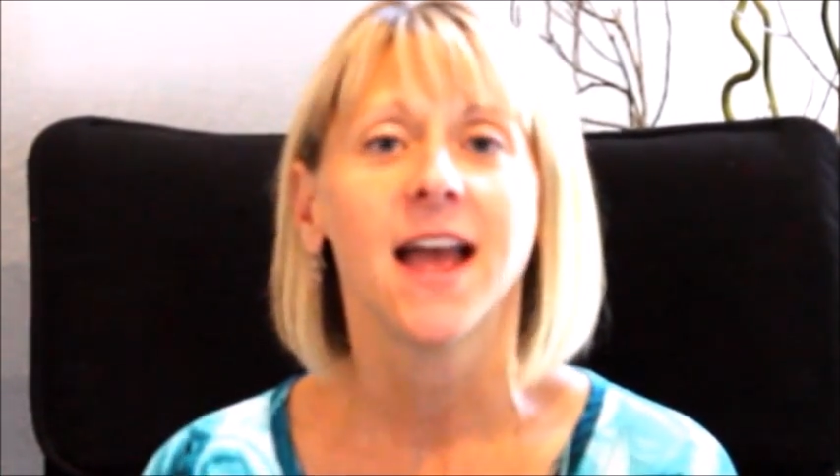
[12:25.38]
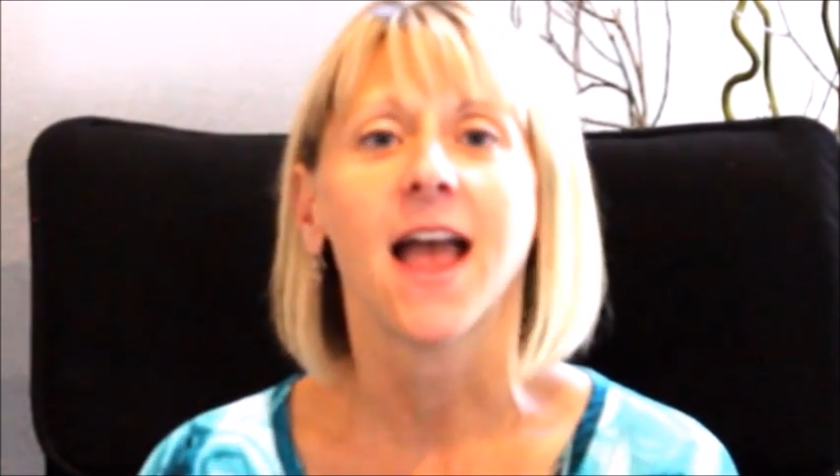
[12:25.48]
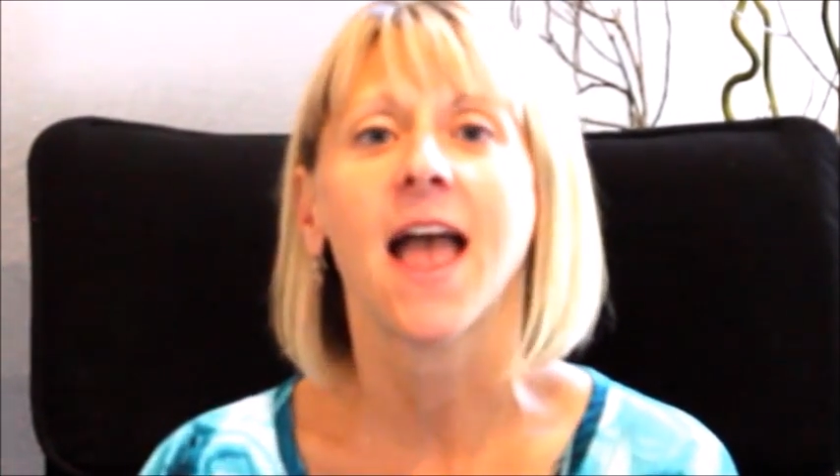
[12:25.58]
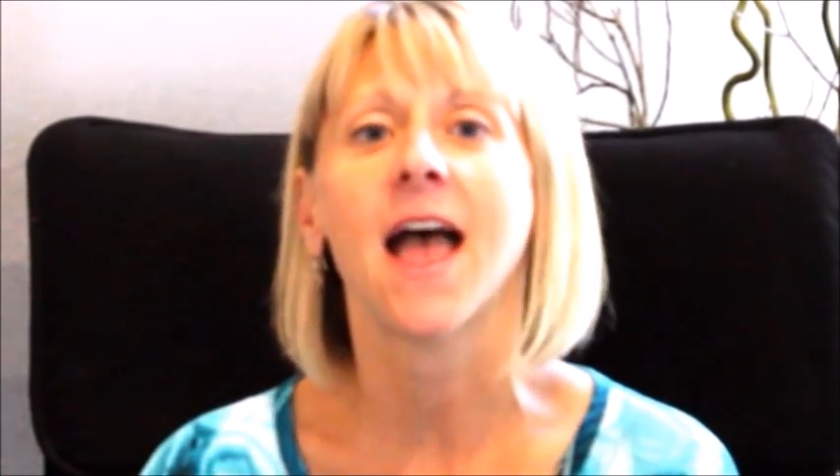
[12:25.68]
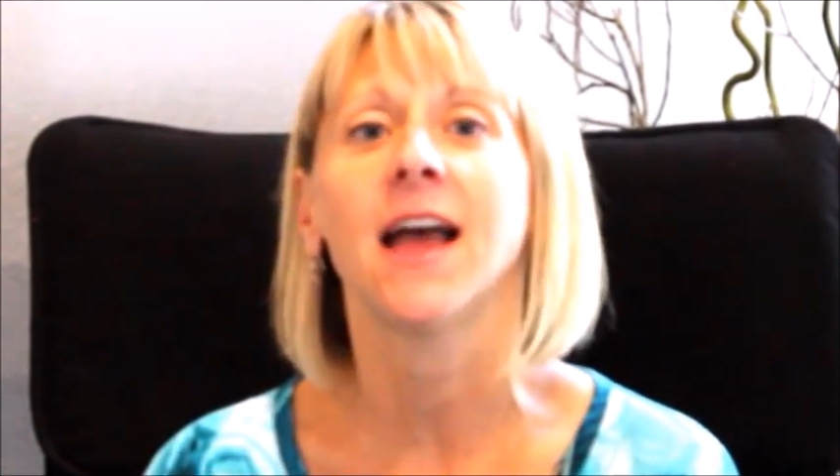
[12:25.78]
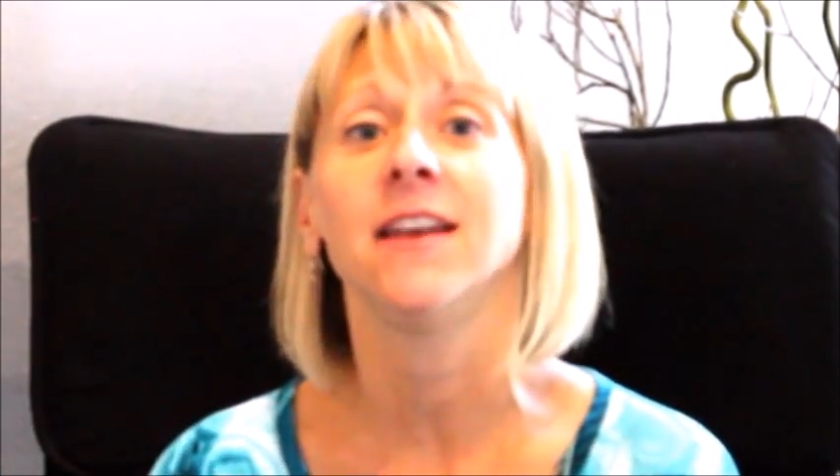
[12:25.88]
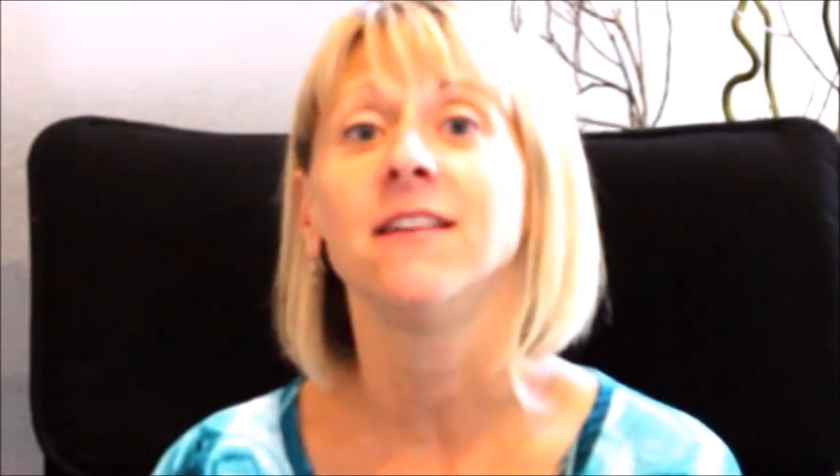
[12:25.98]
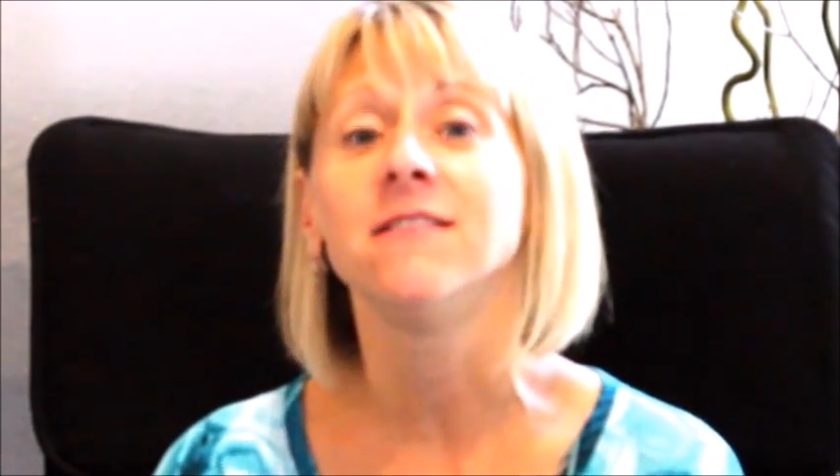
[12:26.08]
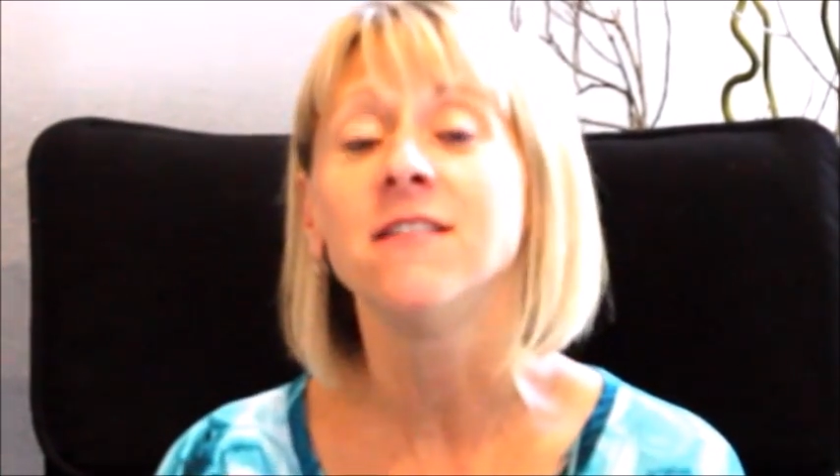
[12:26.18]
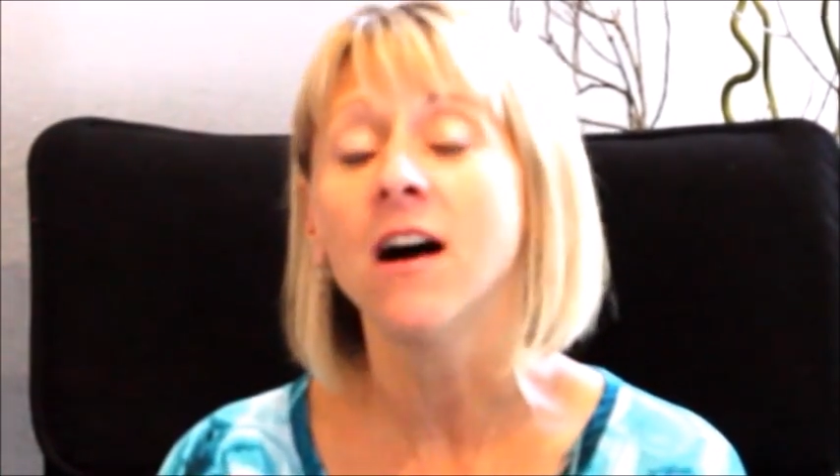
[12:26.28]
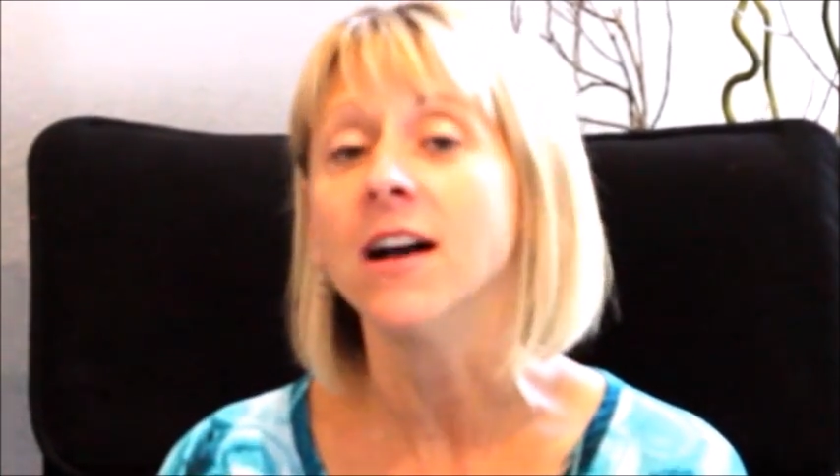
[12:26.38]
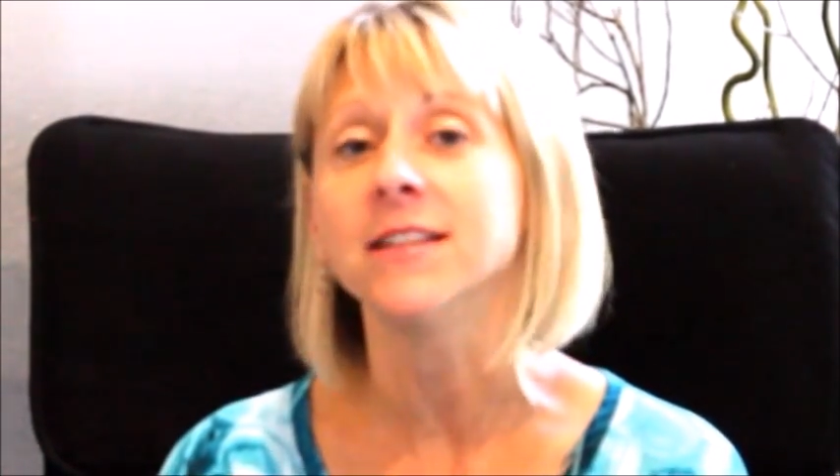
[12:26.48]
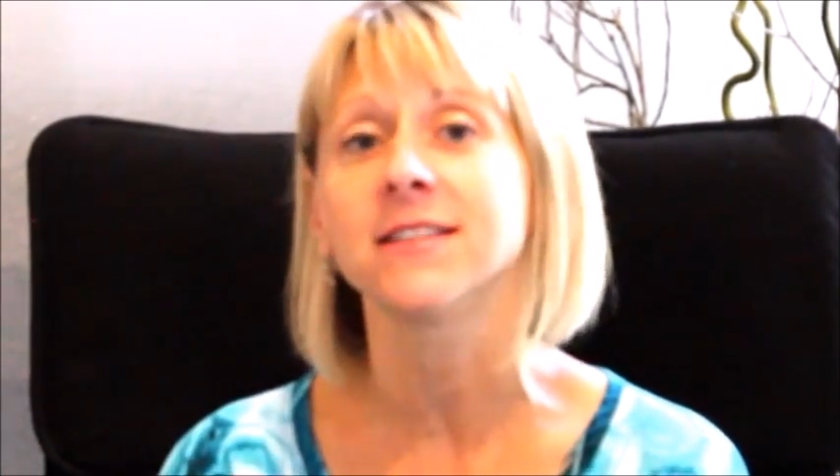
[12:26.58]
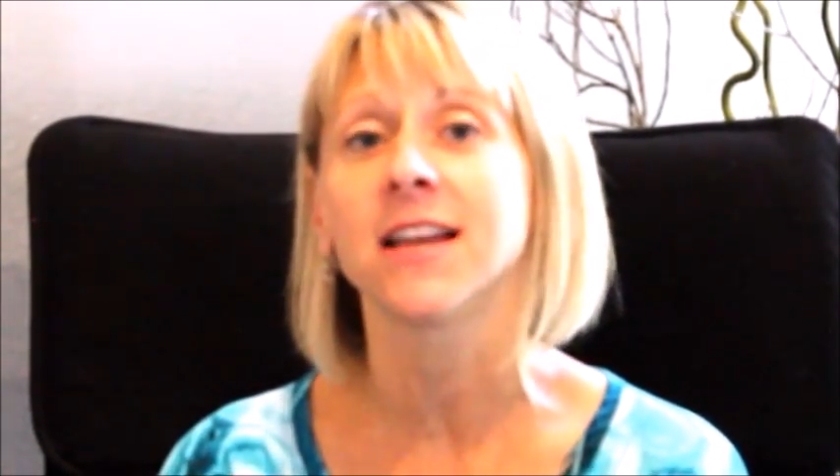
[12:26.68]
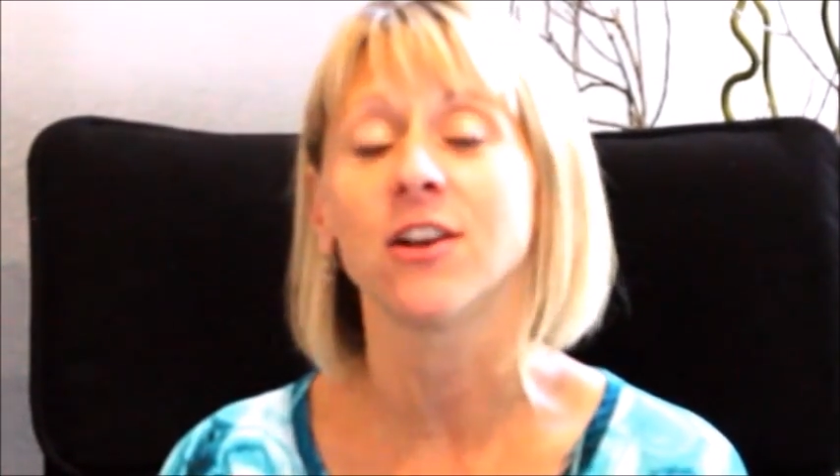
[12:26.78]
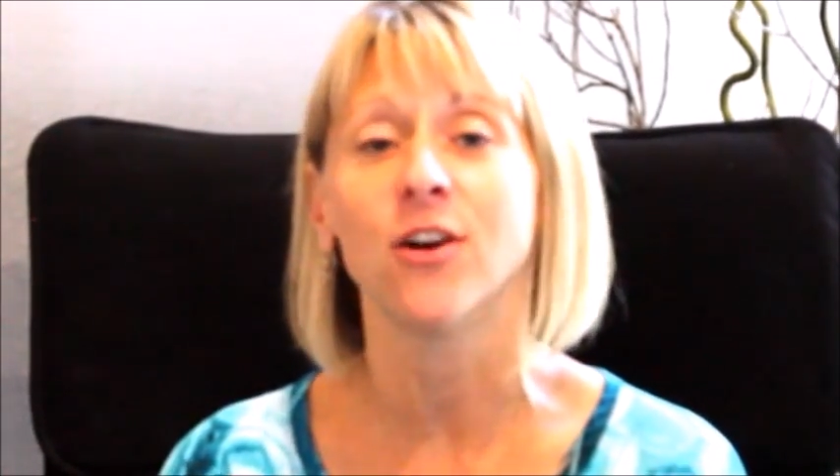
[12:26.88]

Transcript: And nuts can